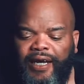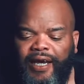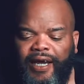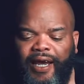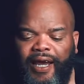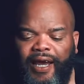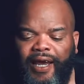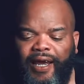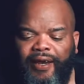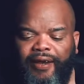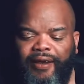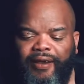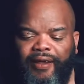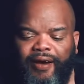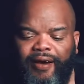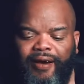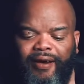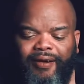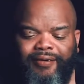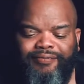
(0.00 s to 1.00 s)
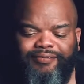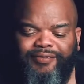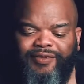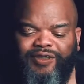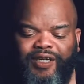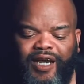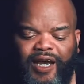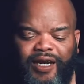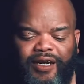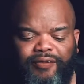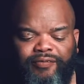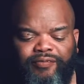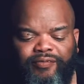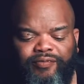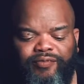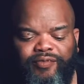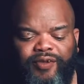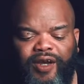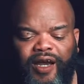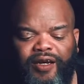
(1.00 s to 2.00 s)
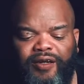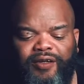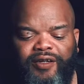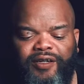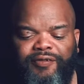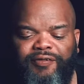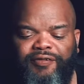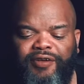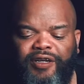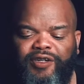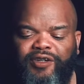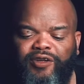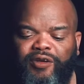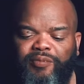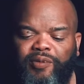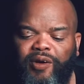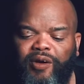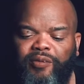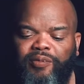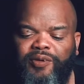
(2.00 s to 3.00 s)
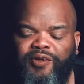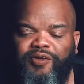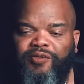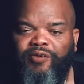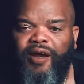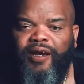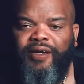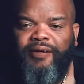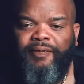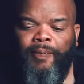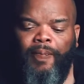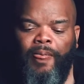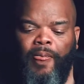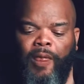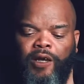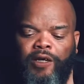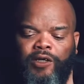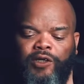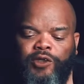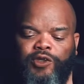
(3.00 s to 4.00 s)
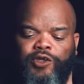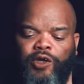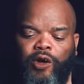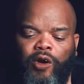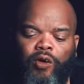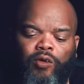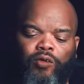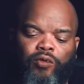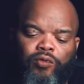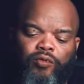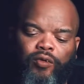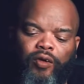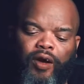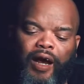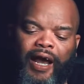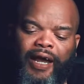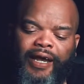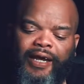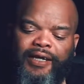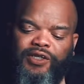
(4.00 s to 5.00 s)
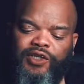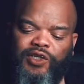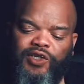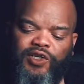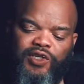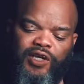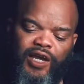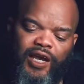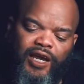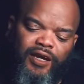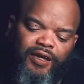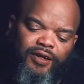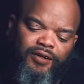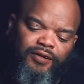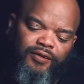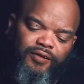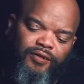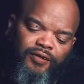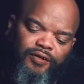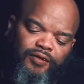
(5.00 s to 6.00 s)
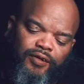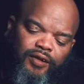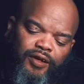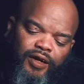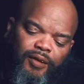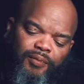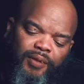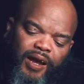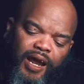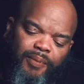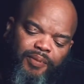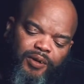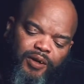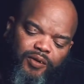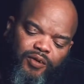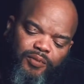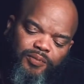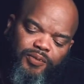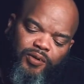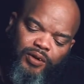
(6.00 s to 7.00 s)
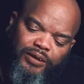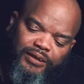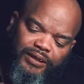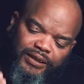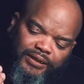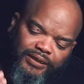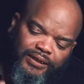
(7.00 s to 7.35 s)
and it's kind of defeats the purpose, right? So I can just say, and I'm happy to report that